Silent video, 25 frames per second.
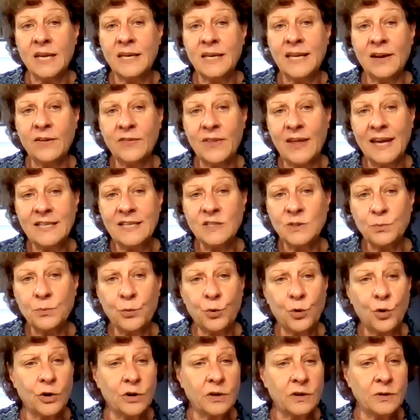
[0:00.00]
Now that's
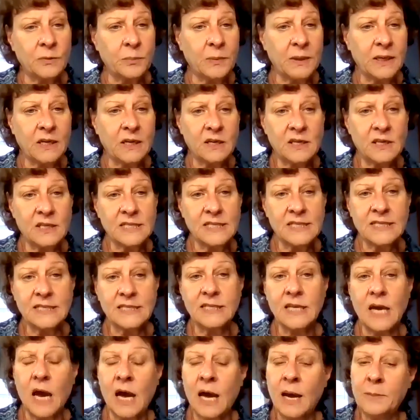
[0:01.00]
important
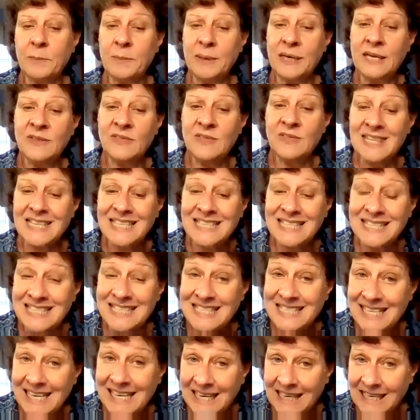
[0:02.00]
because in this
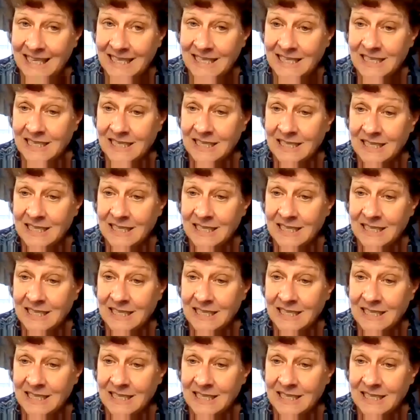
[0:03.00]
state,